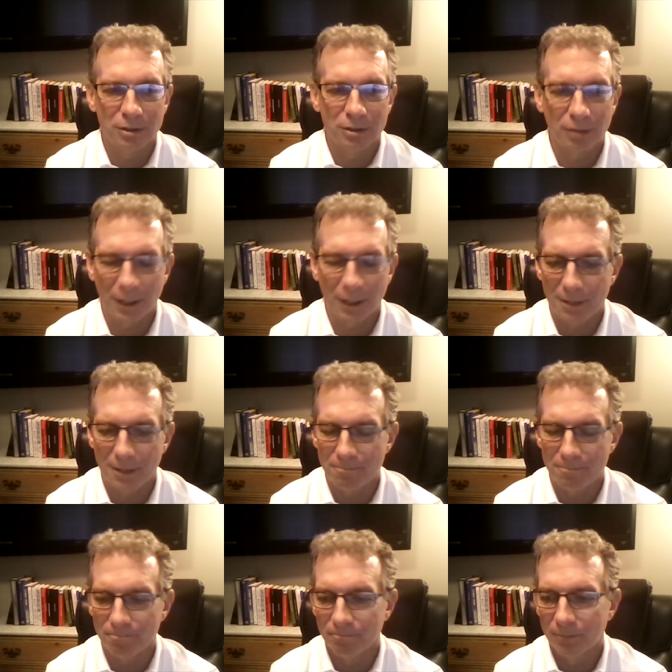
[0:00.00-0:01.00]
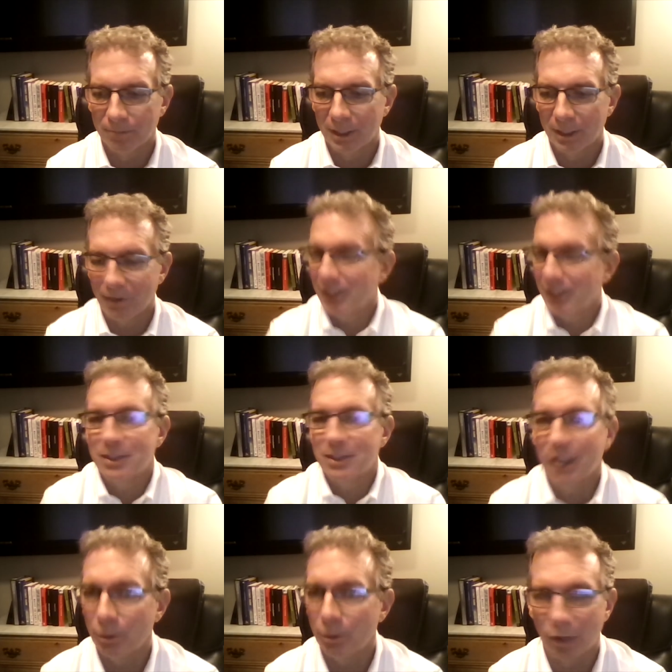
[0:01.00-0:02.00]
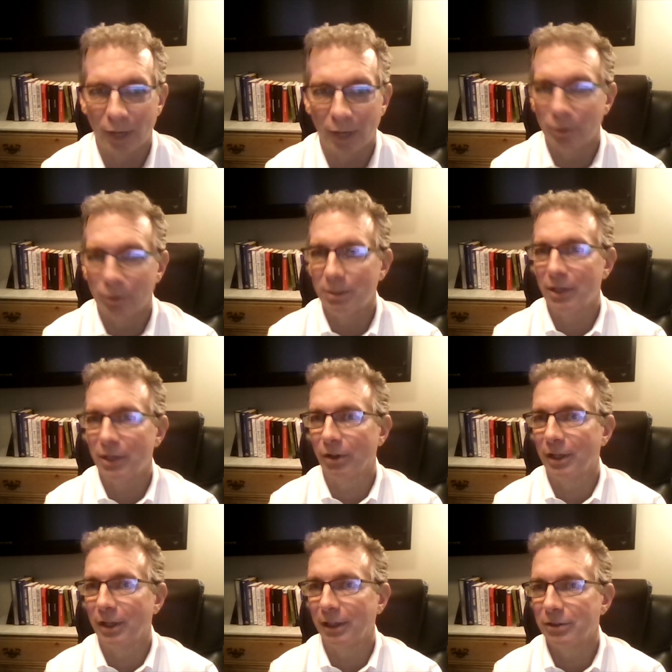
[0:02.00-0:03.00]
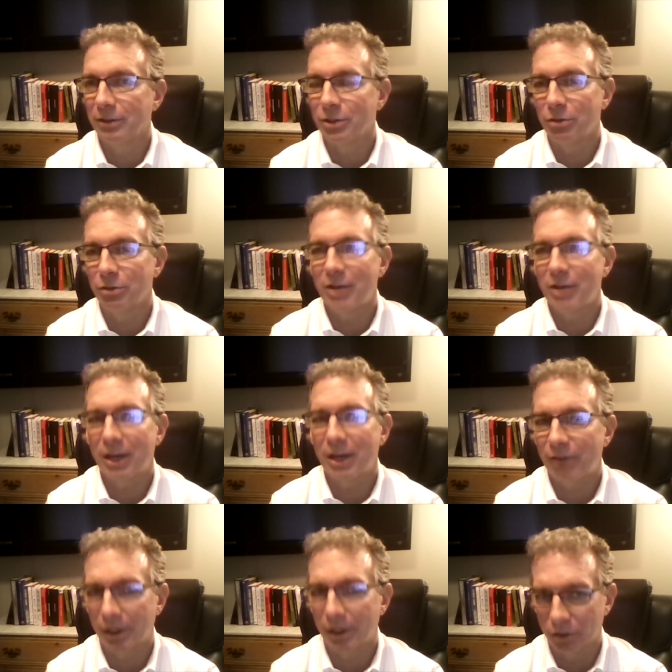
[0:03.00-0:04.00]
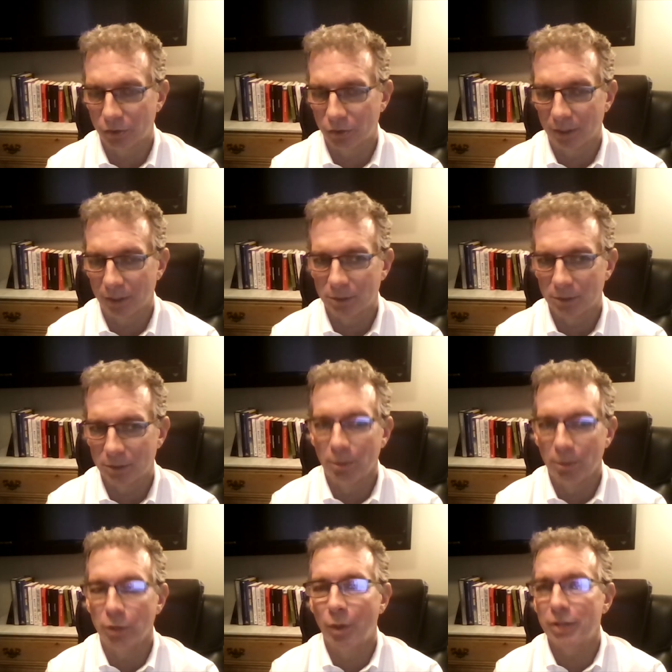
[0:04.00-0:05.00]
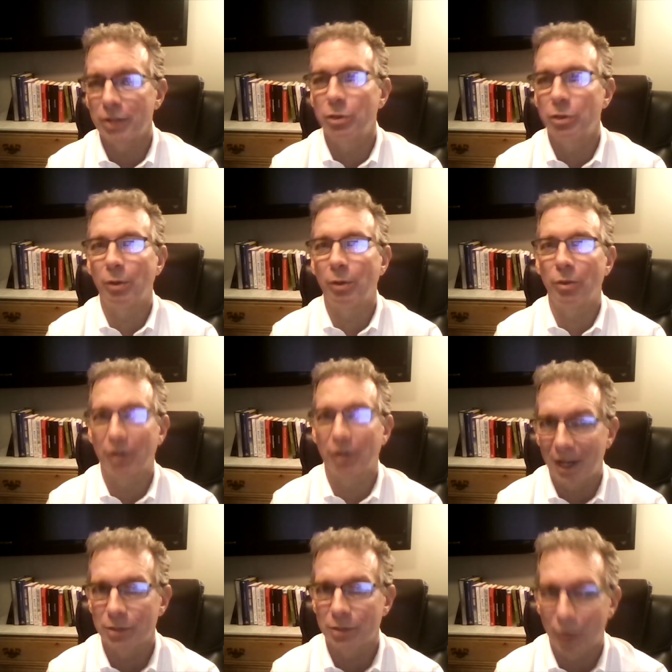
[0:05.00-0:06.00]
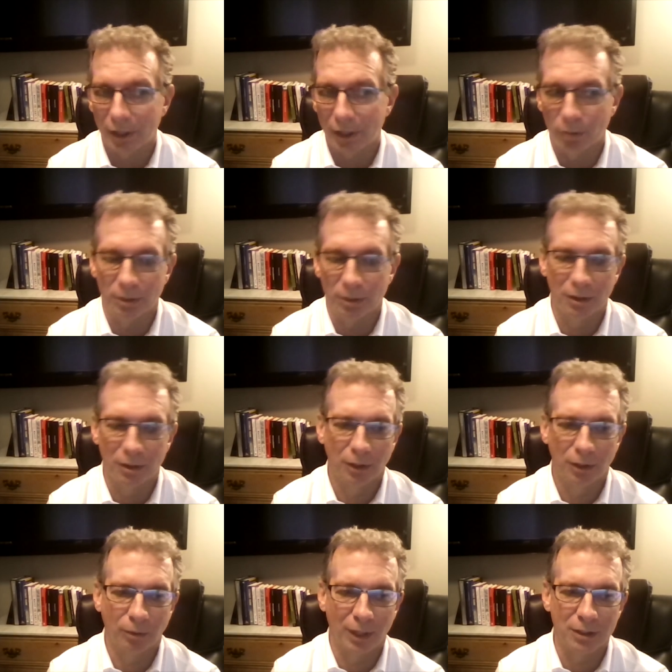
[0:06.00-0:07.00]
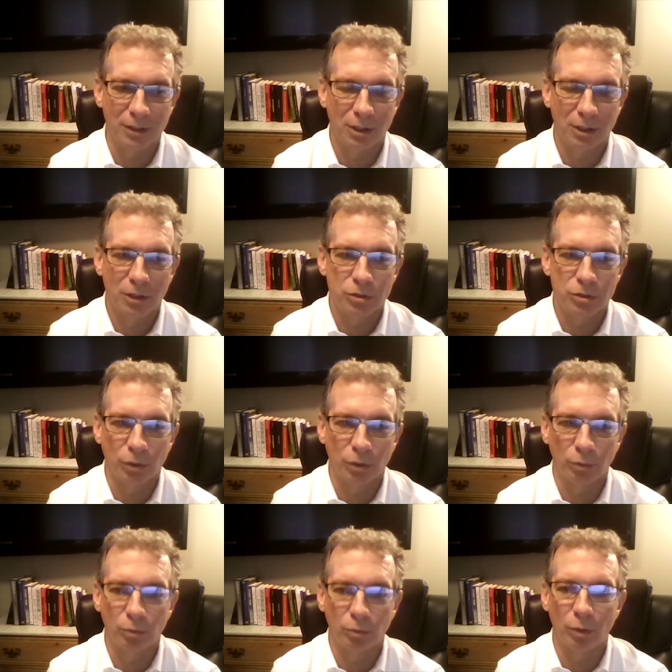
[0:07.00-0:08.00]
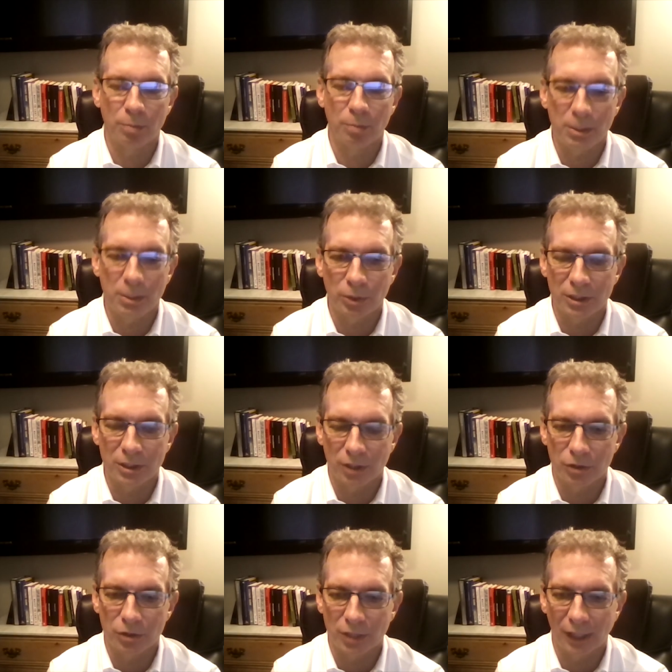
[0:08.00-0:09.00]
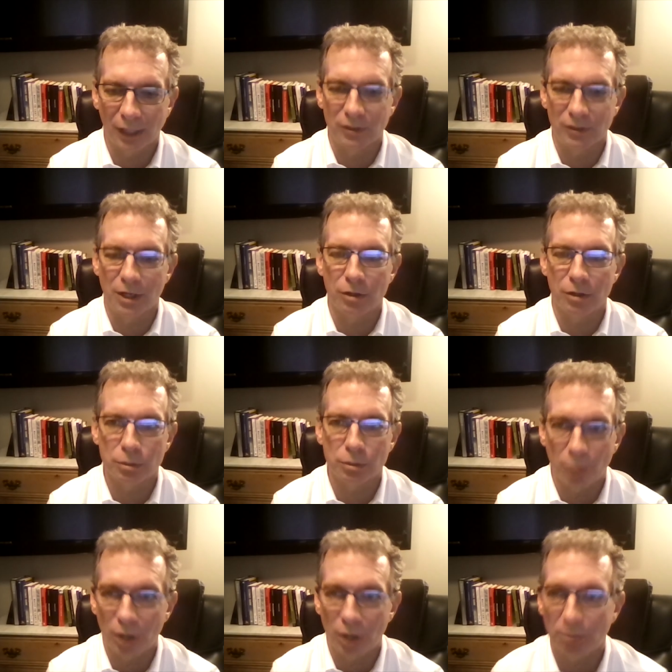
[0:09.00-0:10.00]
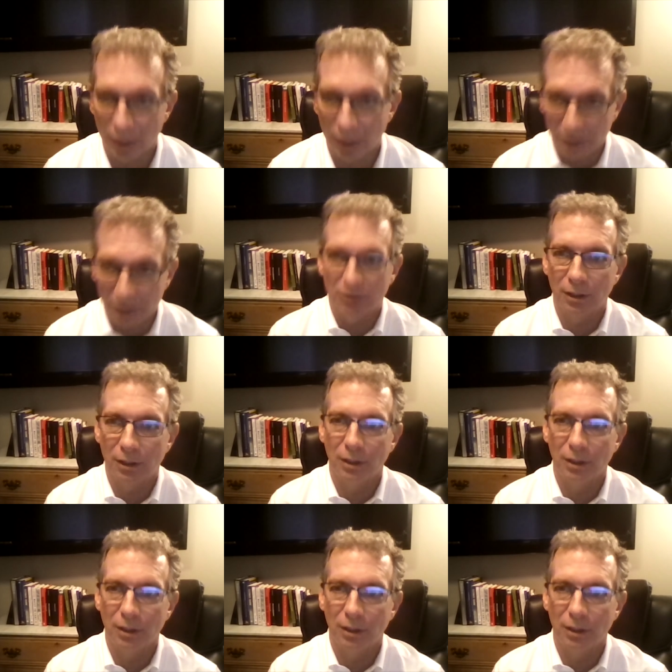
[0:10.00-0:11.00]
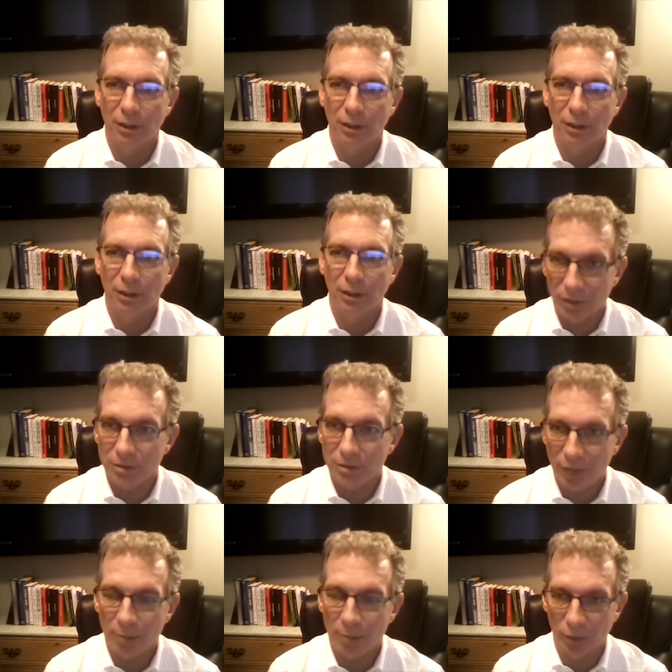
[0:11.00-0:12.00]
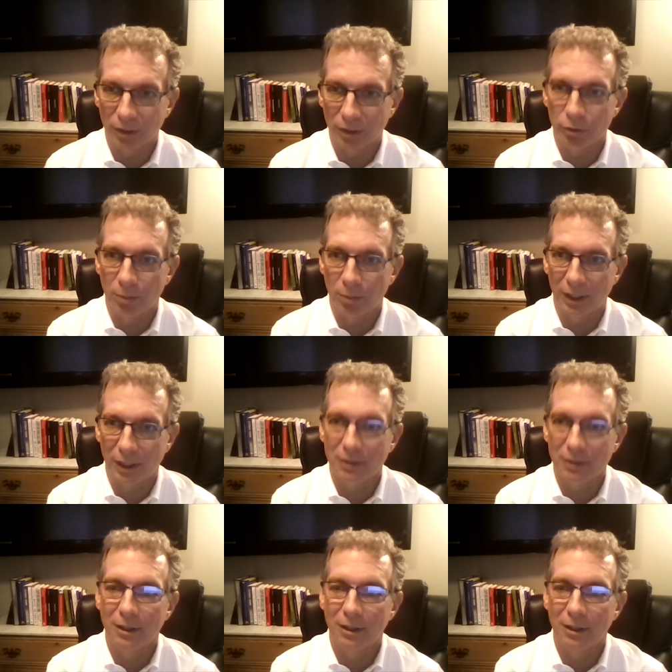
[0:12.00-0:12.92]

If I'd listened to anyone, I wouldn't be here today. So you've got to follow your dreams, but you want to do it with your eyes wide open, right? So what people need to understand is that smart money is your friends and family will give you money,